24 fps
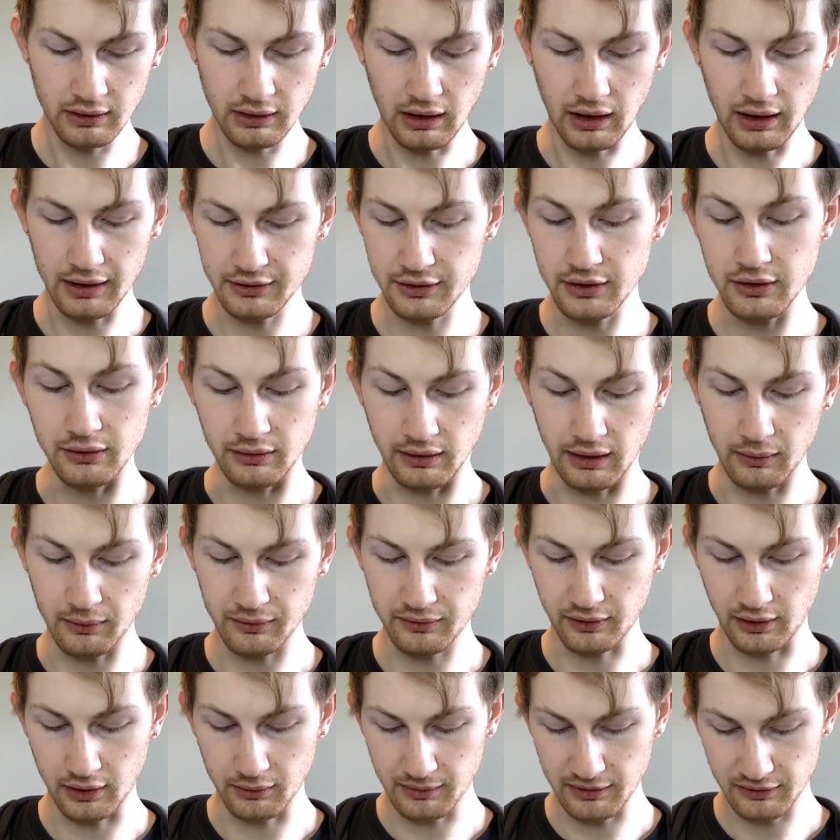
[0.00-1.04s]
I knew I
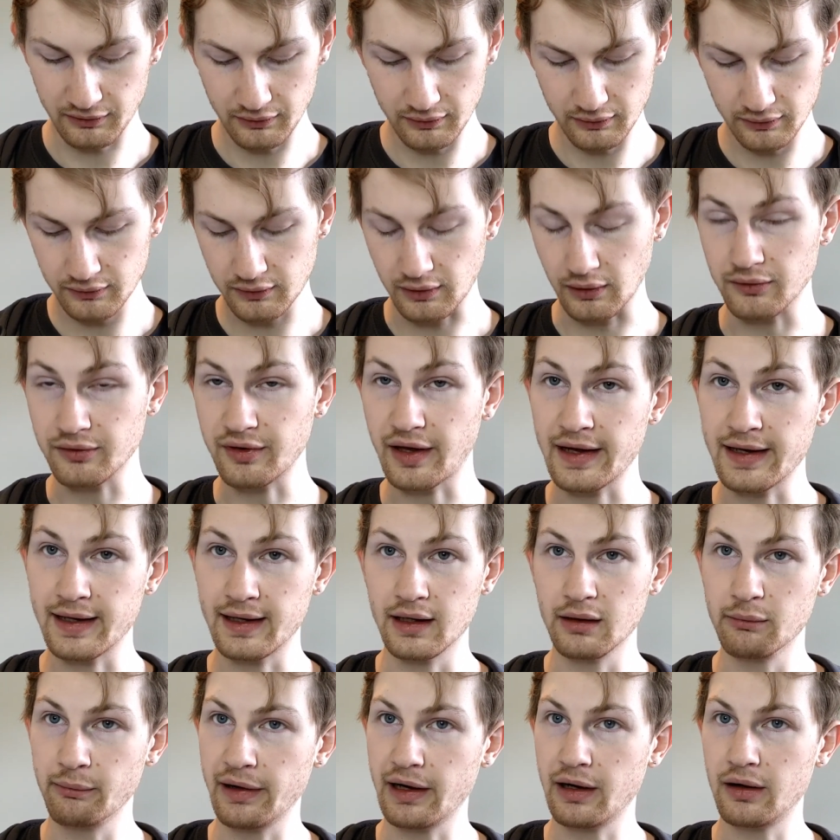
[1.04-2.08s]
was going to be still
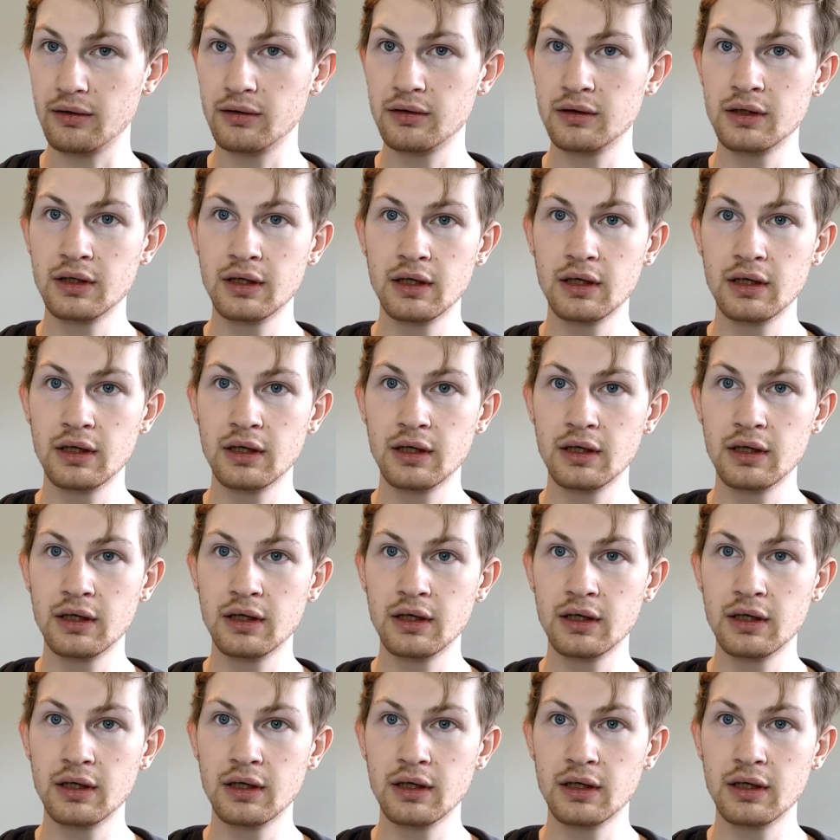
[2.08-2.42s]
taking about